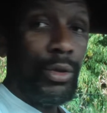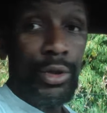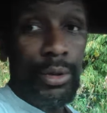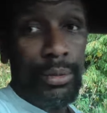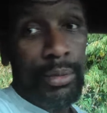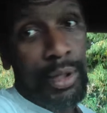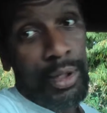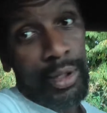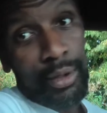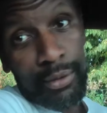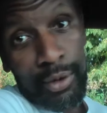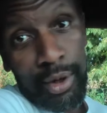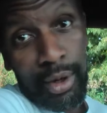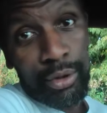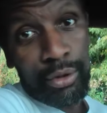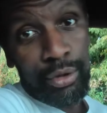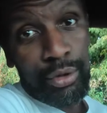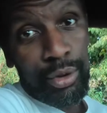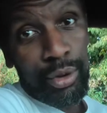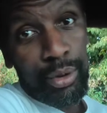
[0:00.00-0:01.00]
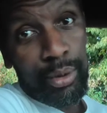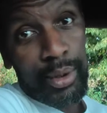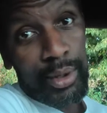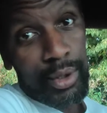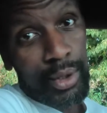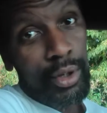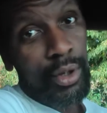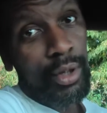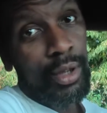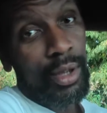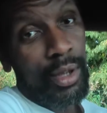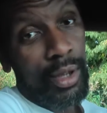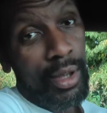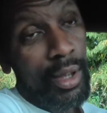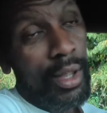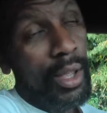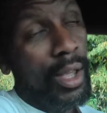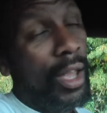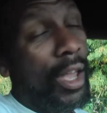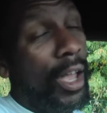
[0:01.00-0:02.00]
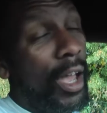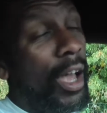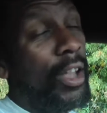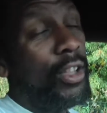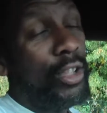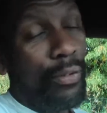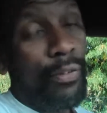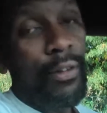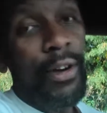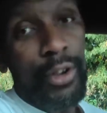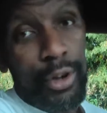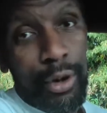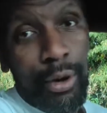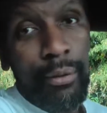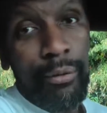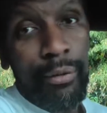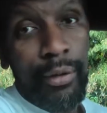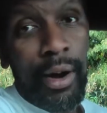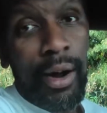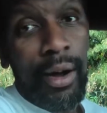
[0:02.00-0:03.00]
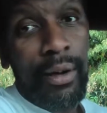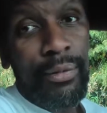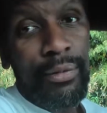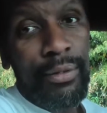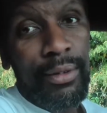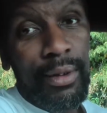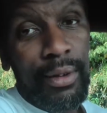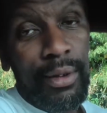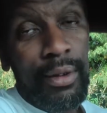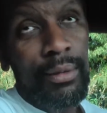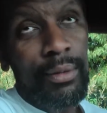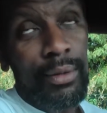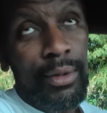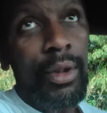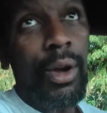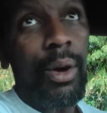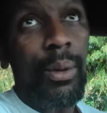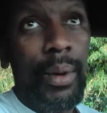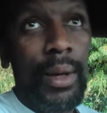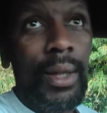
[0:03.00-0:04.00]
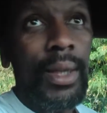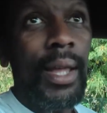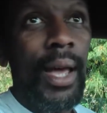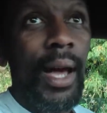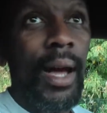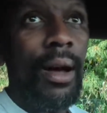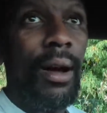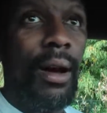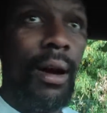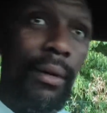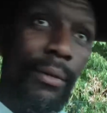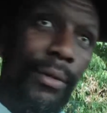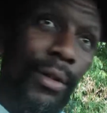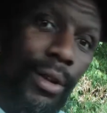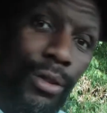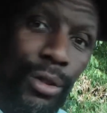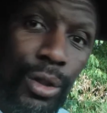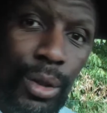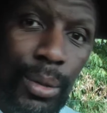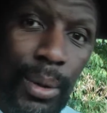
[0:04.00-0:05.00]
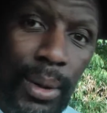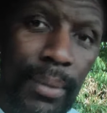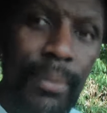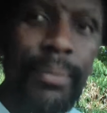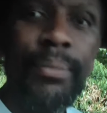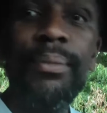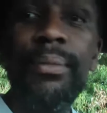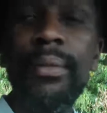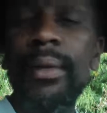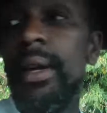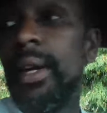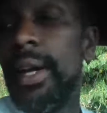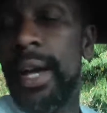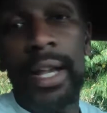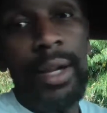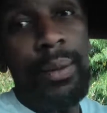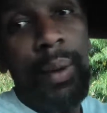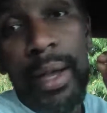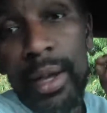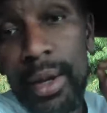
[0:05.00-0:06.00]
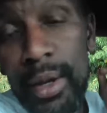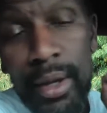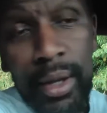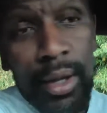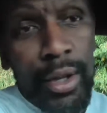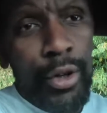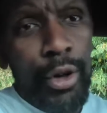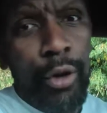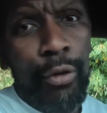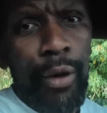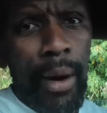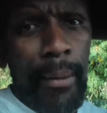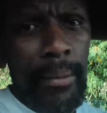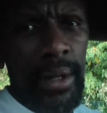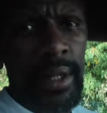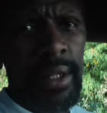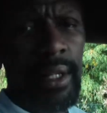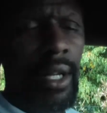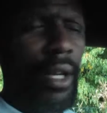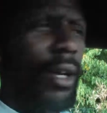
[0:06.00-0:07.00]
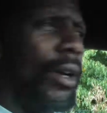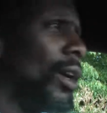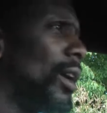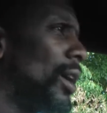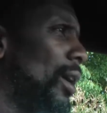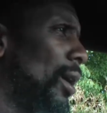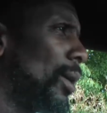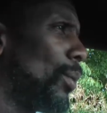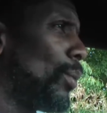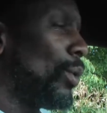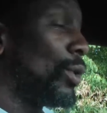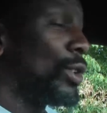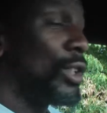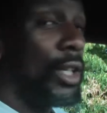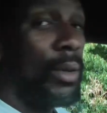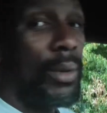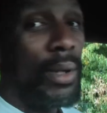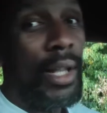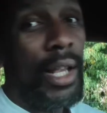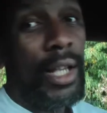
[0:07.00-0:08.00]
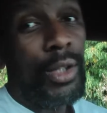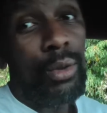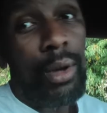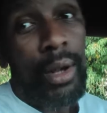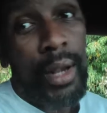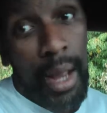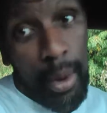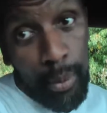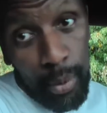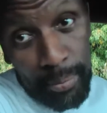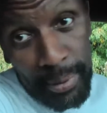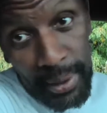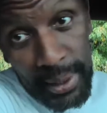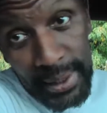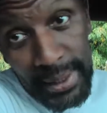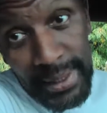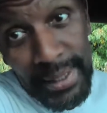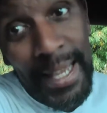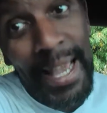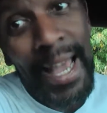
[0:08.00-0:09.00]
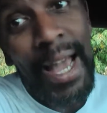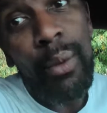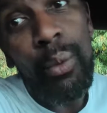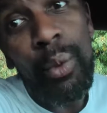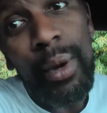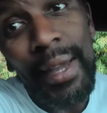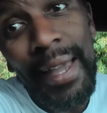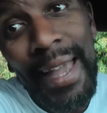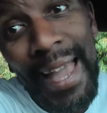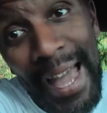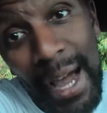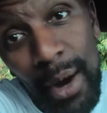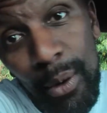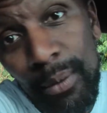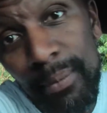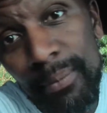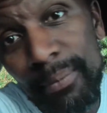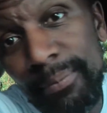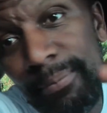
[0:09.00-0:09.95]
something you've gone through, and you find comfort of knowing that I've gone through it. Anyway, enough rambling. We'll see you in the next one, and we're peace, and we're out.